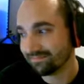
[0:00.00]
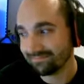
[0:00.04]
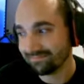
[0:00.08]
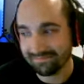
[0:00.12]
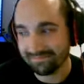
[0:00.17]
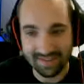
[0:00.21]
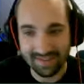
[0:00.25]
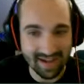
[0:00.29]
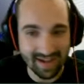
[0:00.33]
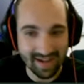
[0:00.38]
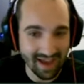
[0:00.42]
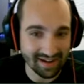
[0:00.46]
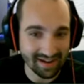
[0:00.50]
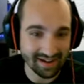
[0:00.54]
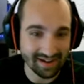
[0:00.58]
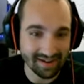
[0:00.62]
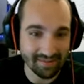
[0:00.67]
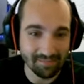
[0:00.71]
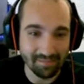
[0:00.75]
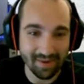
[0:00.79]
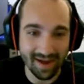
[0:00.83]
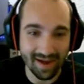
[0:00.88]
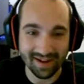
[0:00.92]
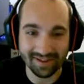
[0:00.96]
getting
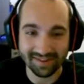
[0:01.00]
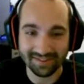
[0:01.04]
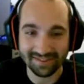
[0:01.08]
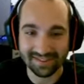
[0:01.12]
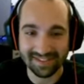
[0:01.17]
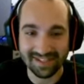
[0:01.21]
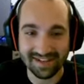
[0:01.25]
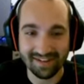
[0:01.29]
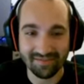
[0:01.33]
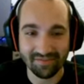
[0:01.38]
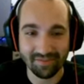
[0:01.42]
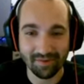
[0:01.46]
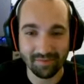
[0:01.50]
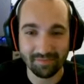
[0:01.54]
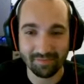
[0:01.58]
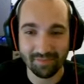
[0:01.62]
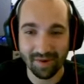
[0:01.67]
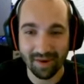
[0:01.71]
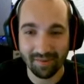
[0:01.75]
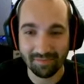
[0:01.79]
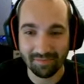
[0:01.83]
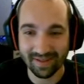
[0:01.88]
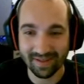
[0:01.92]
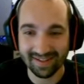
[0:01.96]
a penalty for
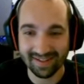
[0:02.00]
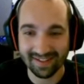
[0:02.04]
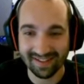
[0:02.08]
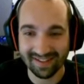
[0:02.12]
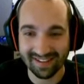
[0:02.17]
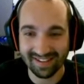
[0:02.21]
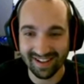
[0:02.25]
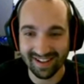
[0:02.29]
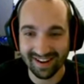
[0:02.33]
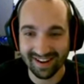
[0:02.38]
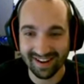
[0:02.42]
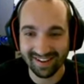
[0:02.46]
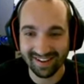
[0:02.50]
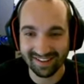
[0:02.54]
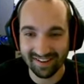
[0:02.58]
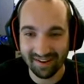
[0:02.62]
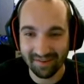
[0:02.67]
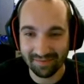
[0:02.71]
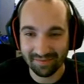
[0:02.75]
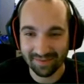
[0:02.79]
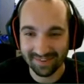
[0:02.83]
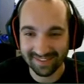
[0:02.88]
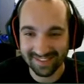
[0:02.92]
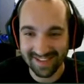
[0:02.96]
bumping Leclerc a
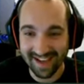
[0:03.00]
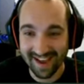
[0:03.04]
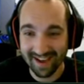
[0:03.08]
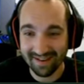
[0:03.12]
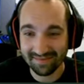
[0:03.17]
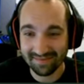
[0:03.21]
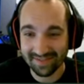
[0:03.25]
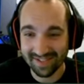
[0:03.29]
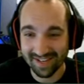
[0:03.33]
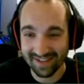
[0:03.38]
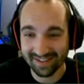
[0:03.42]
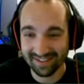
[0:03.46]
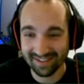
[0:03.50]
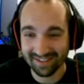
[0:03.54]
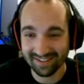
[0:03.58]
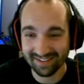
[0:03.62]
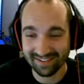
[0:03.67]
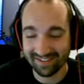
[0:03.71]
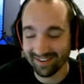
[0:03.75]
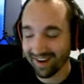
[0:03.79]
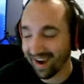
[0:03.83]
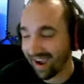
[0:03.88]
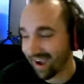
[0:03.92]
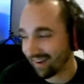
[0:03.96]
couple times onto the
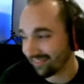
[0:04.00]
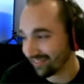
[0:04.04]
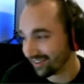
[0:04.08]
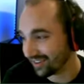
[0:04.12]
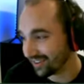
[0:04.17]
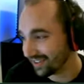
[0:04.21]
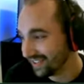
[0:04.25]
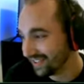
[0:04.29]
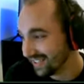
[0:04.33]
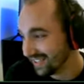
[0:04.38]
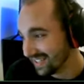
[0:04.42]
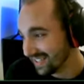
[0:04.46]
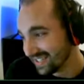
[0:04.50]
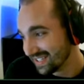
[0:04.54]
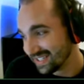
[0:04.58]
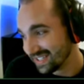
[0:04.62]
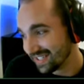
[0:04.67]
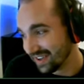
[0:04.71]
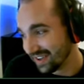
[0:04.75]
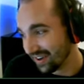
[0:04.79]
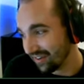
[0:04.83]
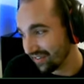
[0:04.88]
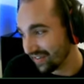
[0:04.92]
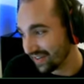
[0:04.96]
gravel,
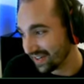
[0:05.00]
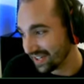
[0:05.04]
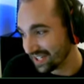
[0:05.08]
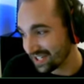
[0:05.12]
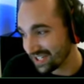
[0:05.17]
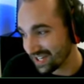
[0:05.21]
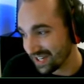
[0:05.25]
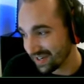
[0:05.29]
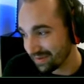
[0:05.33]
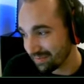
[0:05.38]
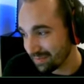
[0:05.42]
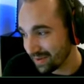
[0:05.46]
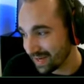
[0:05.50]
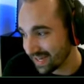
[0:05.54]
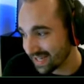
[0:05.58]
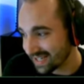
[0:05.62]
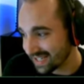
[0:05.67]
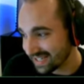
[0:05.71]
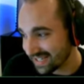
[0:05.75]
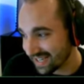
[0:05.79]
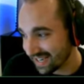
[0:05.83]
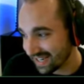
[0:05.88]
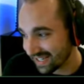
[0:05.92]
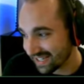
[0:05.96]
still finishing
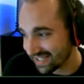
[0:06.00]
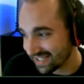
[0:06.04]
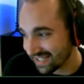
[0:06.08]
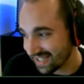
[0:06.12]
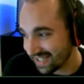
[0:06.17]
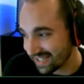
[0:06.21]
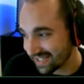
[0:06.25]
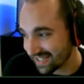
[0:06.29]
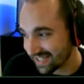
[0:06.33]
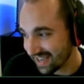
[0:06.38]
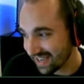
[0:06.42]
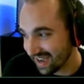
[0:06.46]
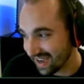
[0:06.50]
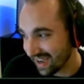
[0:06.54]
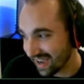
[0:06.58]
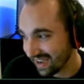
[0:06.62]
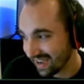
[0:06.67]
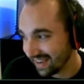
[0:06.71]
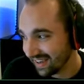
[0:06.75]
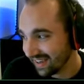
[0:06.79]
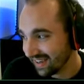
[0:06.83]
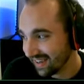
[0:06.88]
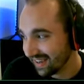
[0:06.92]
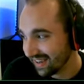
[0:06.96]

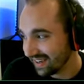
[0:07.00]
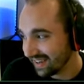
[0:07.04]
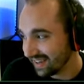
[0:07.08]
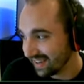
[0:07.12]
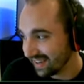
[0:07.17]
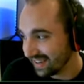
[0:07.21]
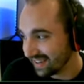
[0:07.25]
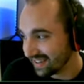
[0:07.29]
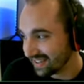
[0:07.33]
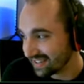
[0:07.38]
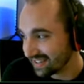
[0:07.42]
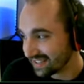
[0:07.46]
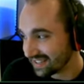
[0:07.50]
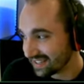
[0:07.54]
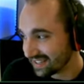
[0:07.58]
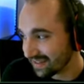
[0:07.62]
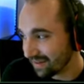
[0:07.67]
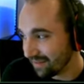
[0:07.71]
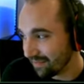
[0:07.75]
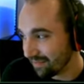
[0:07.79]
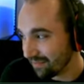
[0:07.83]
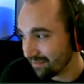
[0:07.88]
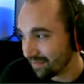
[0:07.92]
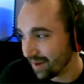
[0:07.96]
P6
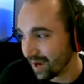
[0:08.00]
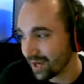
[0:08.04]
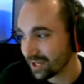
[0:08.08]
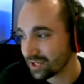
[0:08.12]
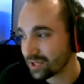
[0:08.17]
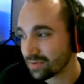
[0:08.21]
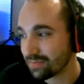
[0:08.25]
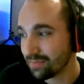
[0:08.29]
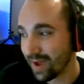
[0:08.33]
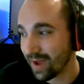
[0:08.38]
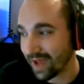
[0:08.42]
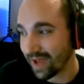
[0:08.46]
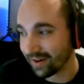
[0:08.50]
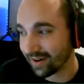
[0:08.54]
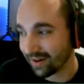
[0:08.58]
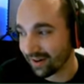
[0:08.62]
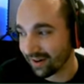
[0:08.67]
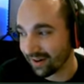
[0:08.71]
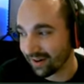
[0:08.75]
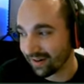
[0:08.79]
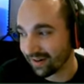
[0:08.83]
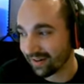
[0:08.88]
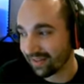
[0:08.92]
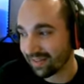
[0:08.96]
is much
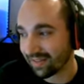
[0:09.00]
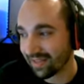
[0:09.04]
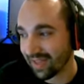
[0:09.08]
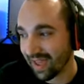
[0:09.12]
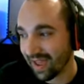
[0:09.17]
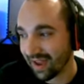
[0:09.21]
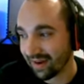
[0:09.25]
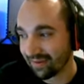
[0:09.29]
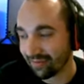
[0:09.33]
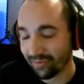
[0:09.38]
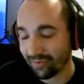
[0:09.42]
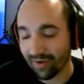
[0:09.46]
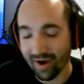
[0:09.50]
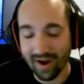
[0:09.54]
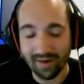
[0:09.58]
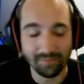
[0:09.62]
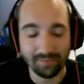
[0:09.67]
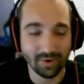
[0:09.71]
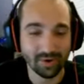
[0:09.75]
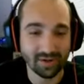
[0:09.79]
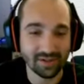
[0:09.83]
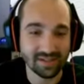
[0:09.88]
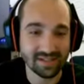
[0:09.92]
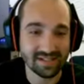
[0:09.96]
better than Red
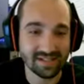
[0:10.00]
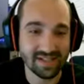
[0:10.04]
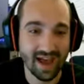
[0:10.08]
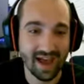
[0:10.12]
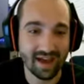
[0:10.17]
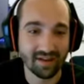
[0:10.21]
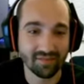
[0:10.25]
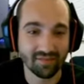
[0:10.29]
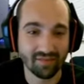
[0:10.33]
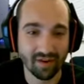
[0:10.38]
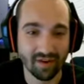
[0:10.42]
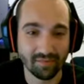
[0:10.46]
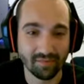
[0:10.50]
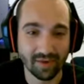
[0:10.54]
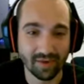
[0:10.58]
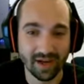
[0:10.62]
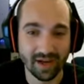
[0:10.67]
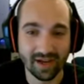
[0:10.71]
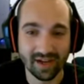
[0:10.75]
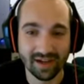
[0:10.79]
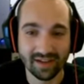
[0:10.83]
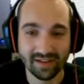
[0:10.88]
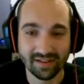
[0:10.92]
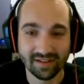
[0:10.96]
Bull has had from
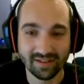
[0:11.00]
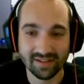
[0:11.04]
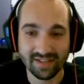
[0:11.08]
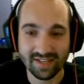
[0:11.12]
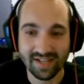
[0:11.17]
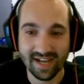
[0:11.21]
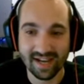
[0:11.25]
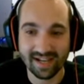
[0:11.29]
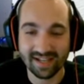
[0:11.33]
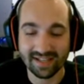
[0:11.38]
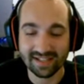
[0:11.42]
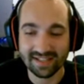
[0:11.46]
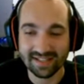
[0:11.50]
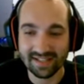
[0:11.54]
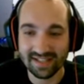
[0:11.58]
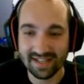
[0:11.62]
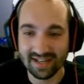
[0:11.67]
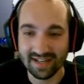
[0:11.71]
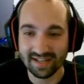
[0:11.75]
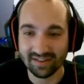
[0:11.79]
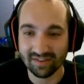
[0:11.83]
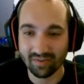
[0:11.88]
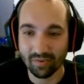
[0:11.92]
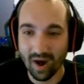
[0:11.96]
their second
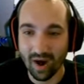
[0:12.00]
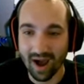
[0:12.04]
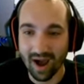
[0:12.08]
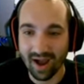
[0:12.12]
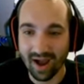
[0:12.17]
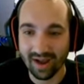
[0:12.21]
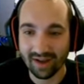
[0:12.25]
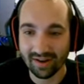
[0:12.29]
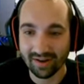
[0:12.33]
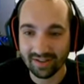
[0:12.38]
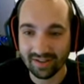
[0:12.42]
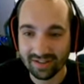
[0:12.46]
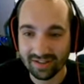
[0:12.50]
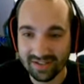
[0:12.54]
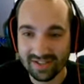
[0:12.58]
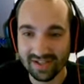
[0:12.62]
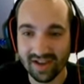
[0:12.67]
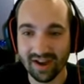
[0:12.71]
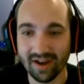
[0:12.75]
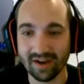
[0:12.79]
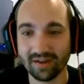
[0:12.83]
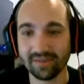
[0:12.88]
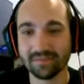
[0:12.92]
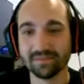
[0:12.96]
seat in a while.
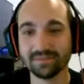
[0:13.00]
So